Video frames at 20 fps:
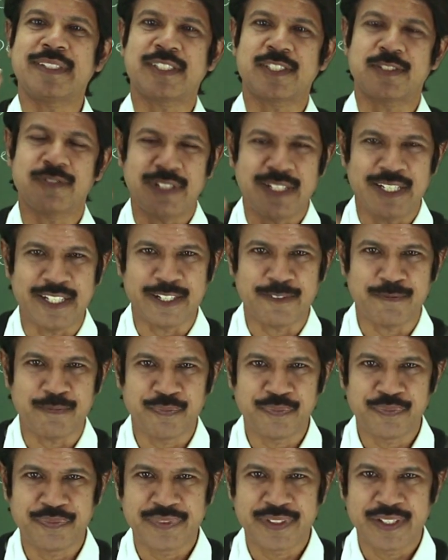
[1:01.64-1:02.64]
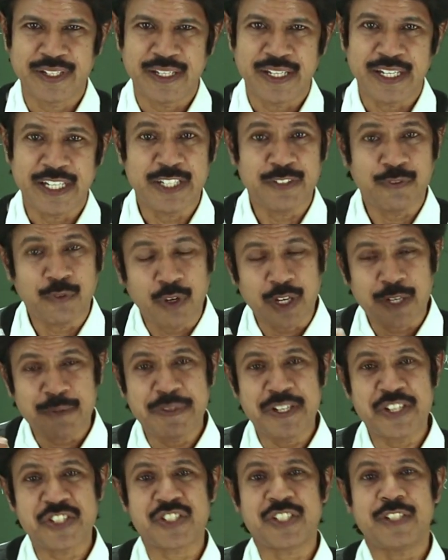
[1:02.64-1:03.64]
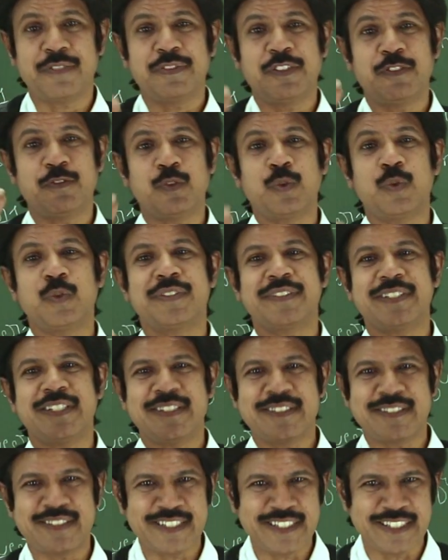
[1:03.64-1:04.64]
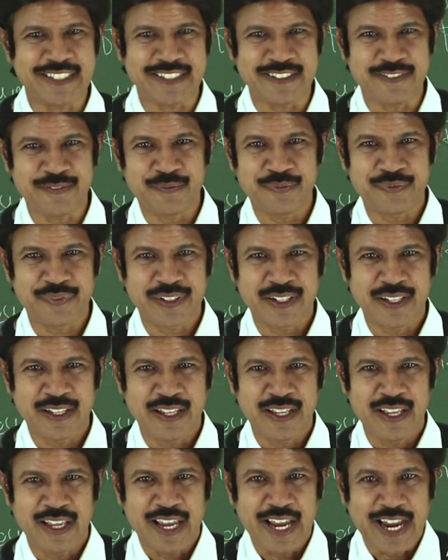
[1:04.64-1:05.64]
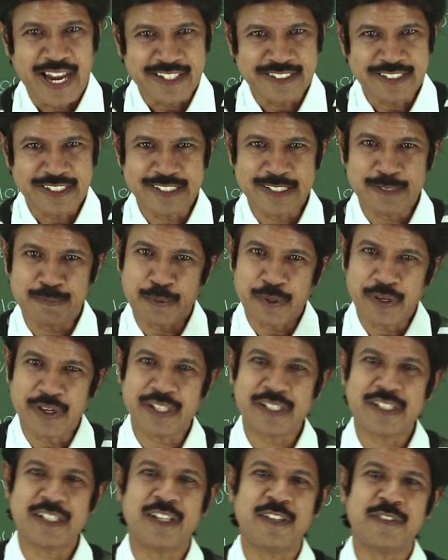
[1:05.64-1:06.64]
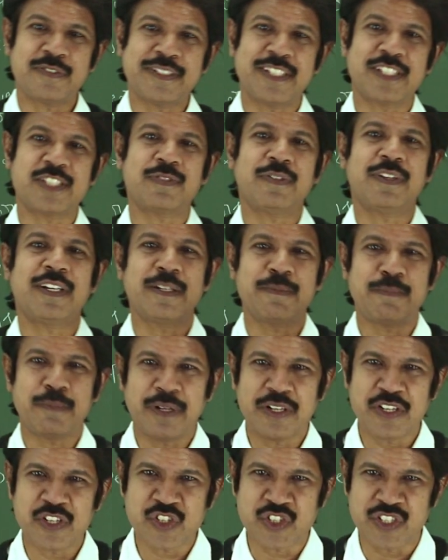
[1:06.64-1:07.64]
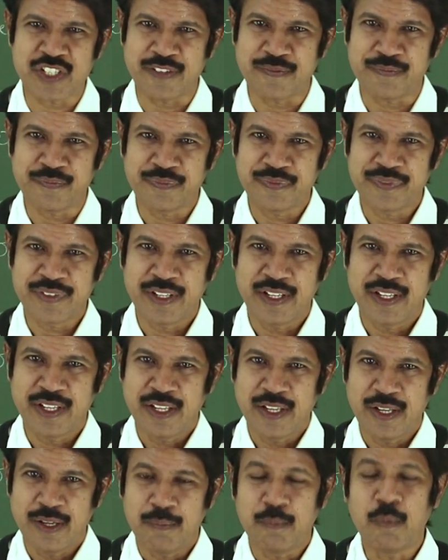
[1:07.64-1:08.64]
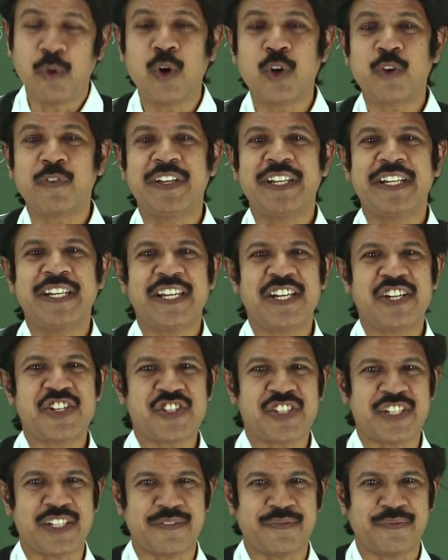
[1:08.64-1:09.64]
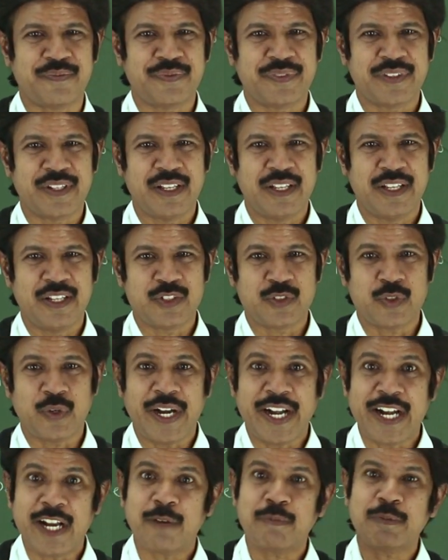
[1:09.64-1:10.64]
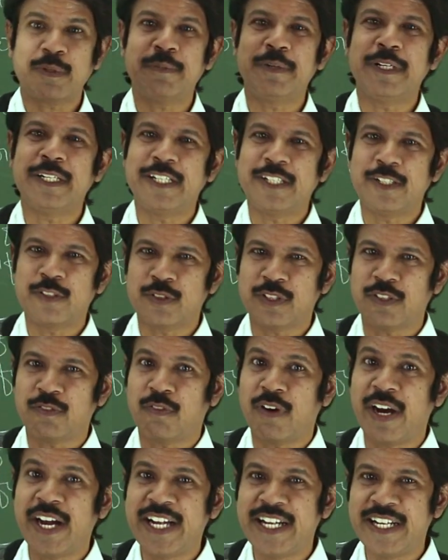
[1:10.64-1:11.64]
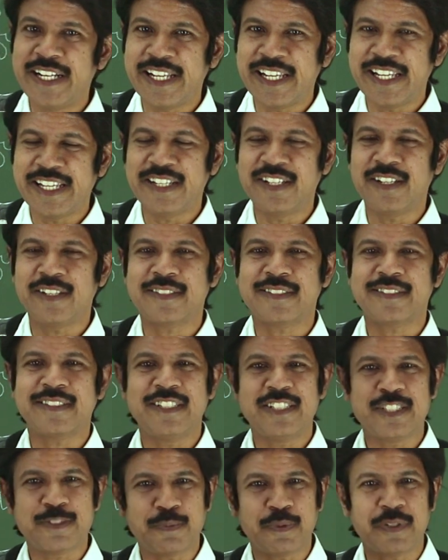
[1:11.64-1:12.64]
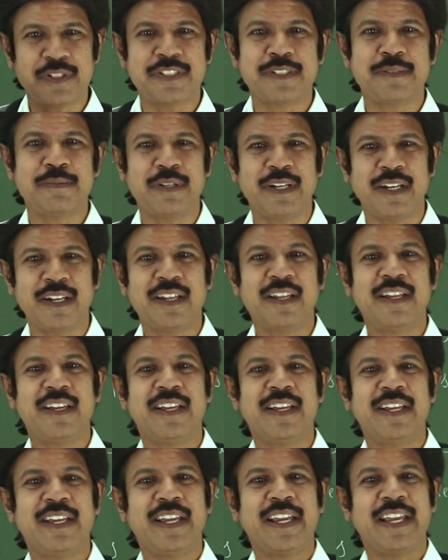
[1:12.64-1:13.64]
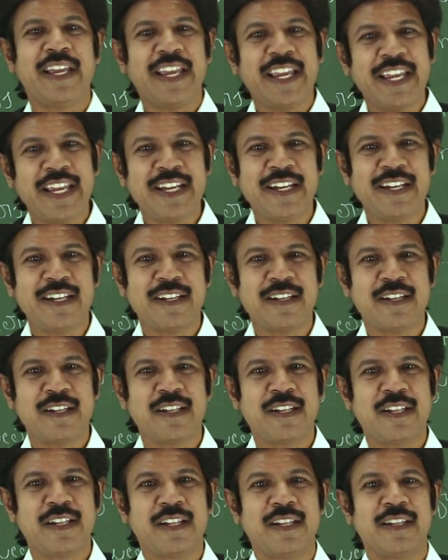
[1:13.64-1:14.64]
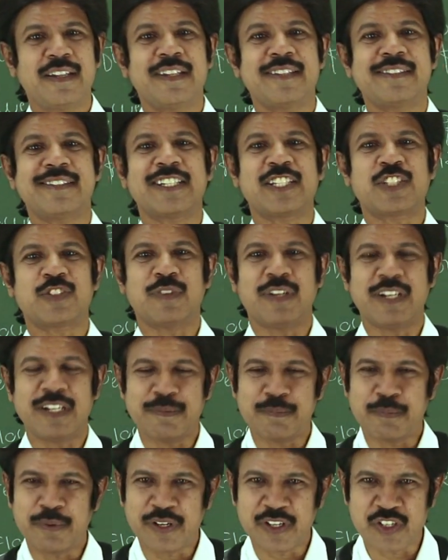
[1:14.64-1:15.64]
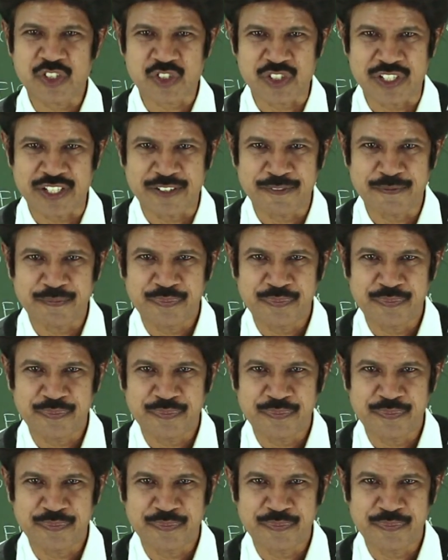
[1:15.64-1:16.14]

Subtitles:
sexually in the formation of the fruits and seed. As it is a product of sexual reproduction, more variation. So adaptability to the wide areas is possible in the sexual reproduction.